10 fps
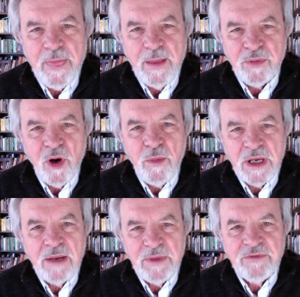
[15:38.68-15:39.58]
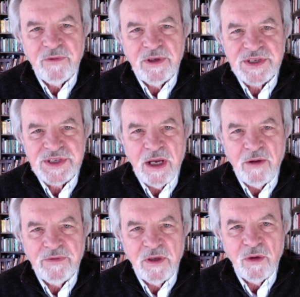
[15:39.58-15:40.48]
Probe it, I mean, for
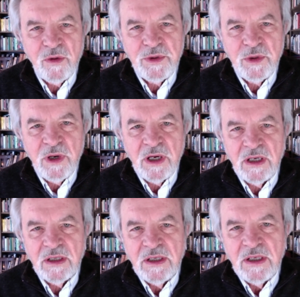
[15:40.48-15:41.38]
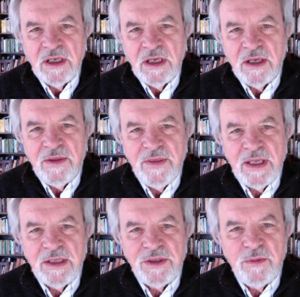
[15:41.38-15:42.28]
yourself, you know who you are.
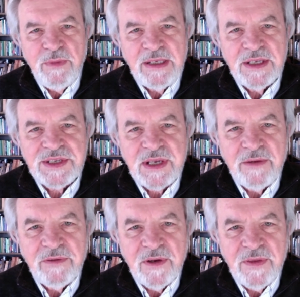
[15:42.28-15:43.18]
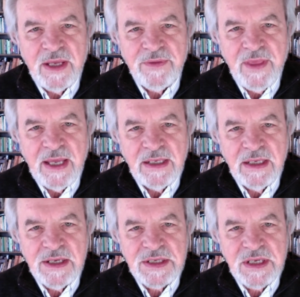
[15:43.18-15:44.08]
Then you may discover that that
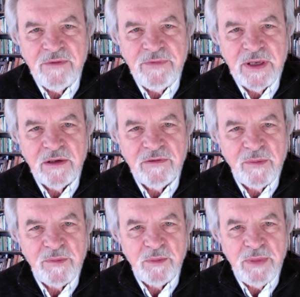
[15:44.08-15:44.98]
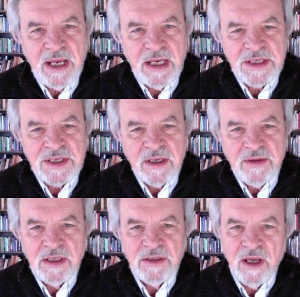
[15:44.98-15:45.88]
is a figure from your past,
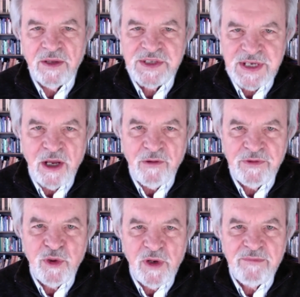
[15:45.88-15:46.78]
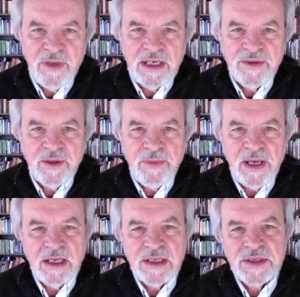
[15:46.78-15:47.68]
then a self you have been in the
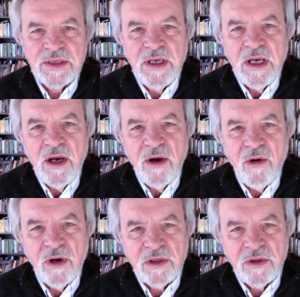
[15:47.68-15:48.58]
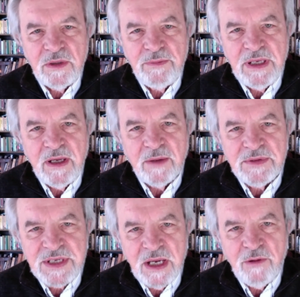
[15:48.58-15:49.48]
past, or it could be a
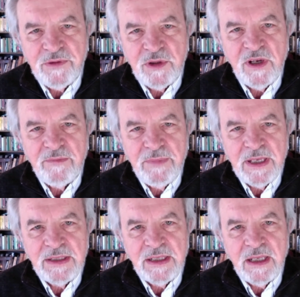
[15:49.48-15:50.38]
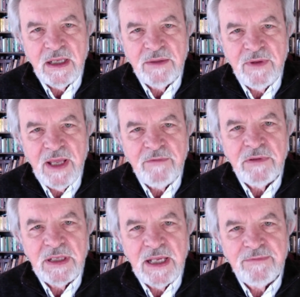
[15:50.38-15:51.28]
self you have been
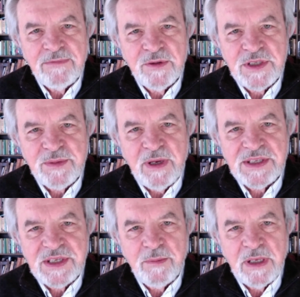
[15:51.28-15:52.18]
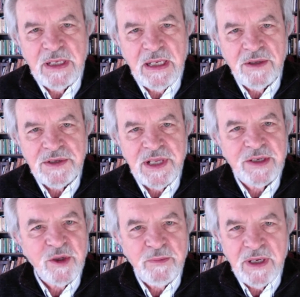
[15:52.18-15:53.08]
heavily influenced by somebody else, like
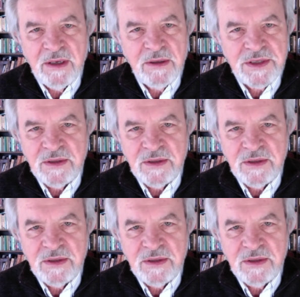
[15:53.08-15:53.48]
your parents